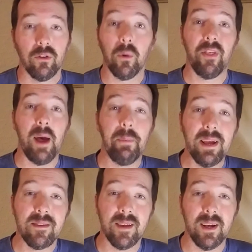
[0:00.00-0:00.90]
with that
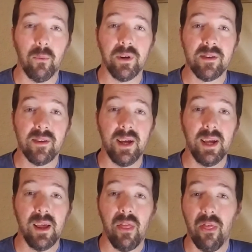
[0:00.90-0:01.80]
being said, I want to
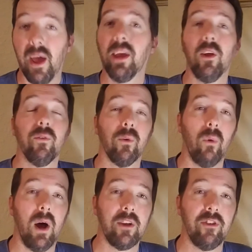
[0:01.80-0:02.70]
say thank you for
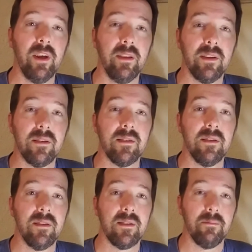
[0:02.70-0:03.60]
watching.
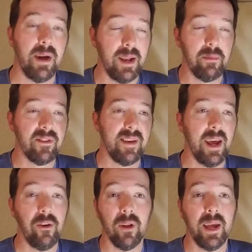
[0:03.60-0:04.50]
My name is
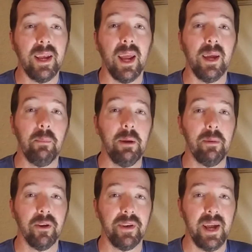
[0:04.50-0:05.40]
Daniel, aka
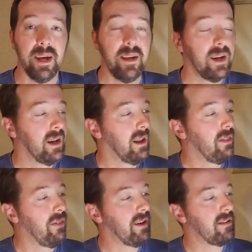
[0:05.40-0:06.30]
B-Bell Dan.
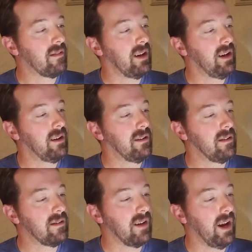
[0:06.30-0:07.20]
This
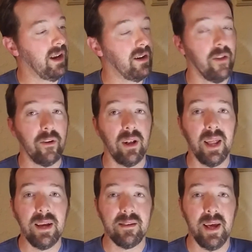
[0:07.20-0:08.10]
is another
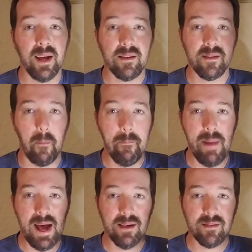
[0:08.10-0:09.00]
latex
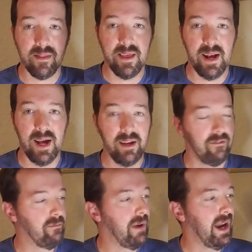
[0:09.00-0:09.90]
mask that I have
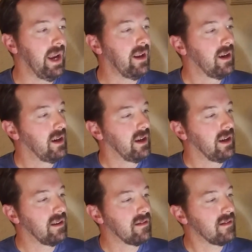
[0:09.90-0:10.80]
made.
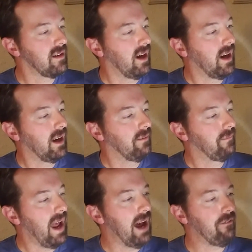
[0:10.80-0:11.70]
It's a
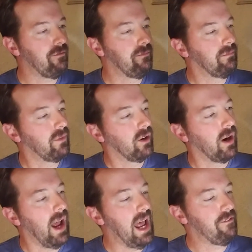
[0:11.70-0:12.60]

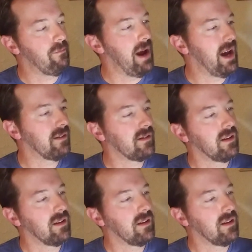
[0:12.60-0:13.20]
half mask